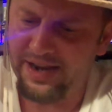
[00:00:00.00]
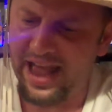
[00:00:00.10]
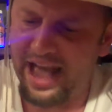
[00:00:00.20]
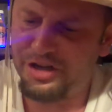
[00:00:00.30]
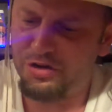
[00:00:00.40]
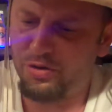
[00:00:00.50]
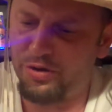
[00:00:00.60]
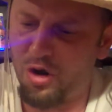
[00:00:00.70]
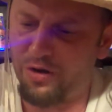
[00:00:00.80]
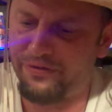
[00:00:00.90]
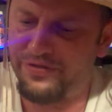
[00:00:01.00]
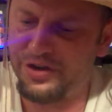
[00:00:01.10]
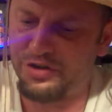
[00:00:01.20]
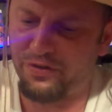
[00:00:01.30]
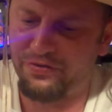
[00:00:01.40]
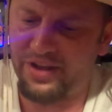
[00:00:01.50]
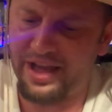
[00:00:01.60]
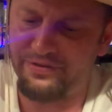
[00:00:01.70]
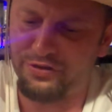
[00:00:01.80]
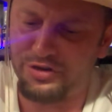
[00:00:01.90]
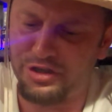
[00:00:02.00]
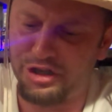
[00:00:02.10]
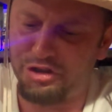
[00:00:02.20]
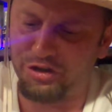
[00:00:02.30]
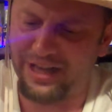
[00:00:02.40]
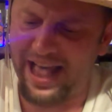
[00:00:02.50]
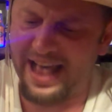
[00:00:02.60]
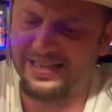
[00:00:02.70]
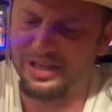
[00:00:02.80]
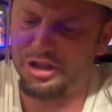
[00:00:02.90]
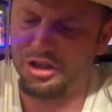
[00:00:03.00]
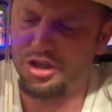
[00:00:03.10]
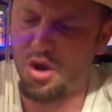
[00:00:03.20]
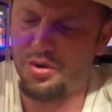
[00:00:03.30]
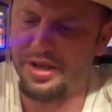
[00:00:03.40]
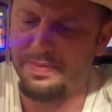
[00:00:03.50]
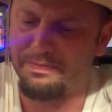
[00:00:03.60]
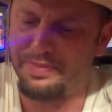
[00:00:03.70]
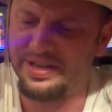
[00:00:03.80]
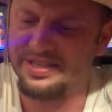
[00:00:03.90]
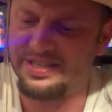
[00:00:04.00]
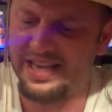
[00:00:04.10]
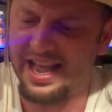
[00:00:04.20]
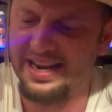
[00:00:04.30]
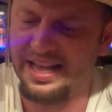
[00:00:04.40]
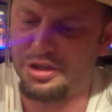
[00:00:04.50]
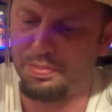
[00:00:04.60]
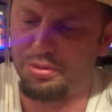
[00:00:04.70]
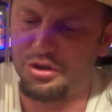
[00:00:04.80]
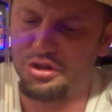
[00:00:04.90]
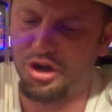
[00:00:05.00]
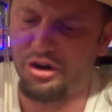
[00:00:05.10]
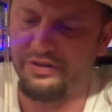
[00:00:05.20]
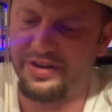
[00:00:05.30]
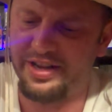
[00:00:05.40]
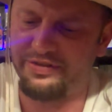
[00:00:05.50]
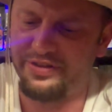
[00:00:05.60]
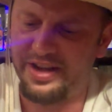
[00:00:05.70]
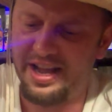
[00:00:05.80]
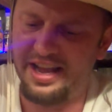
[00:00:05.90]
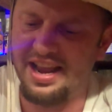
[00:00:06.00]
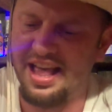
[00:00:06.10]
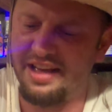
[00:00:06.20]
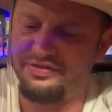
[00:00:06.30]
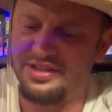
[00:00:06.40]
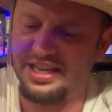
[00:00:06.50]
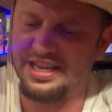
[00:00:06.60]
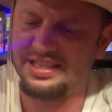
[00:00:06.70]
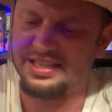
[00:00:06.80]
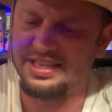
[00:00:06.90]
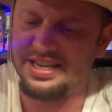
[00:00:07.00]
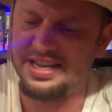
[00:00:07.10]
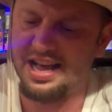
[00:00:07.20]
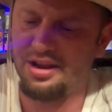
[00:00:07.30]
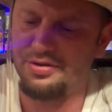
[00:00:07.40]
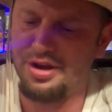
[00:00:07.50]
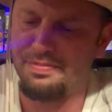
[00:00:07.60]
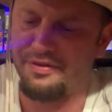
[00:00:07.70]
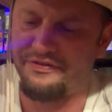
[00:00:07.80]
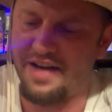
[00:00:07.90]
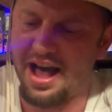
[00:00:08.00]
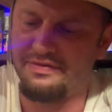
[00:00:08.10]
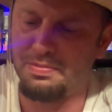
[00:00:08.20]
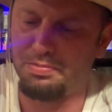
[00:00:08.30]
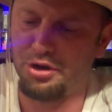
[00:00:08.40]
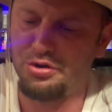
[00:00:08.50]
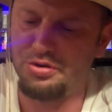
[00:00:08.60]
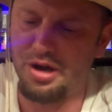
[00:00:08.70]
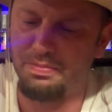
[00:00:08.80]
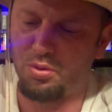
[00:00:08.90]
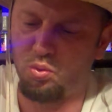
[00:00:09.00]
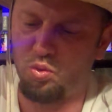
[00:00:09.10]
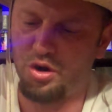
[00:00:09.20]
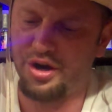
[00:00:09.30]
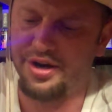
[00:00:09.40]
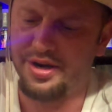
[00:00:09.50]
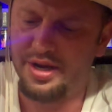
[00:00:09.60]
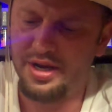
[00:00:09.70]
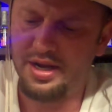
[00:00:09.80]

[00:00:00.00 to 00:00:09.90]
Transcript: Natural and artificial flavors, citric acid, sodium benzoate as a preservative, and FD&C yellow number 5 and blue number 1.